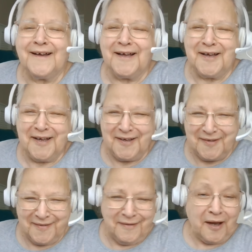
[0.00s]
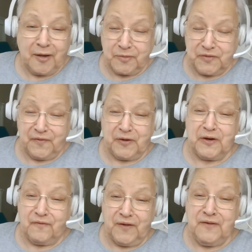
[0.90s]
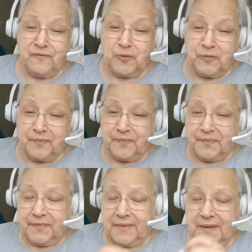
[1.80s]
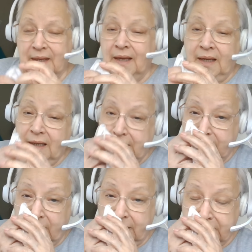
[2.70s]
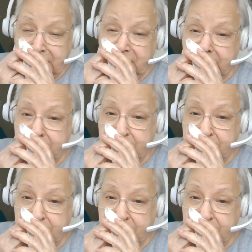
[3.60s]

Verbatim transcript: I was very faithful. And God knew it.